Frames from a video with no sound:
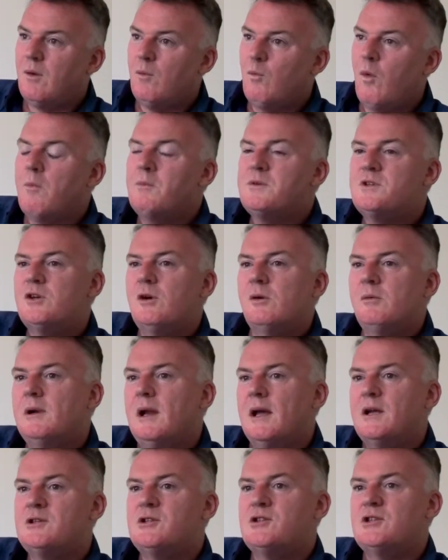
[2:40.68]
What was your
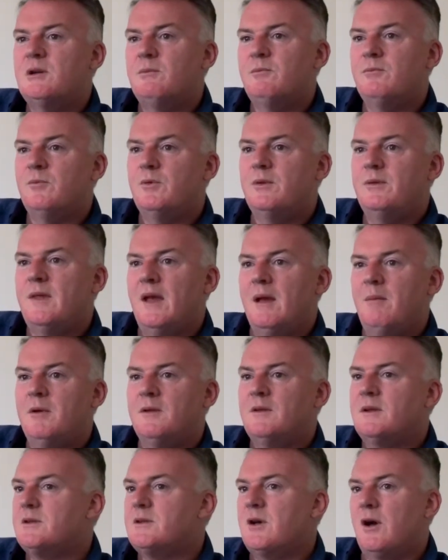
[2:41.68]
relationship with them
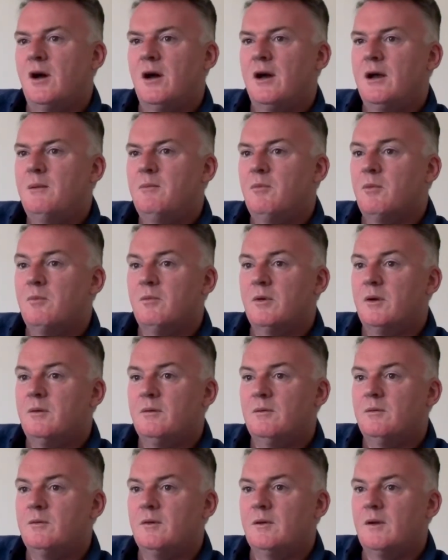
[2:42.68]
at the time?
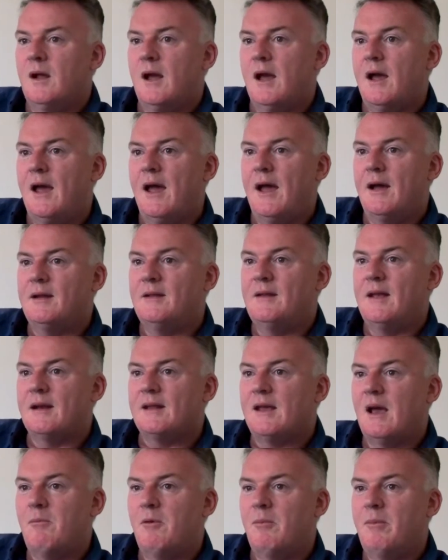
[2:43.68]
How did
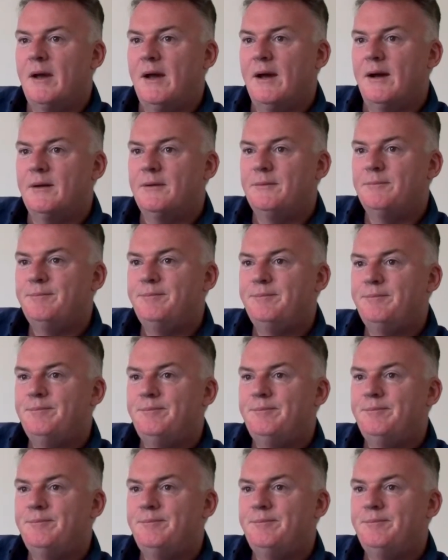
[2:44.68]
that come about?